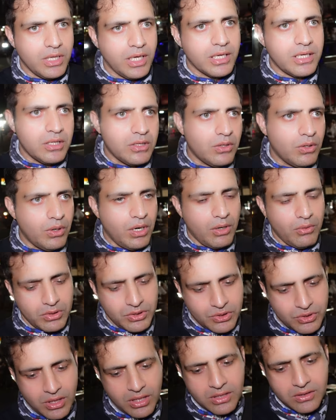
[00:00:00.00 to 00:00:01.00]
Like, you know, I
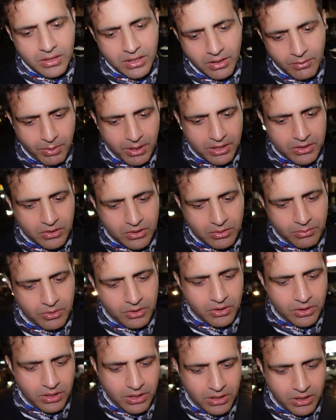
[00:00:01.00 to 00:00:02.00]
was trying to get back to
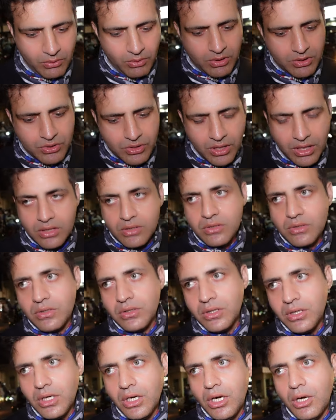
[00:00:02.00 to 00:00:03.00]
community, and I was trying to.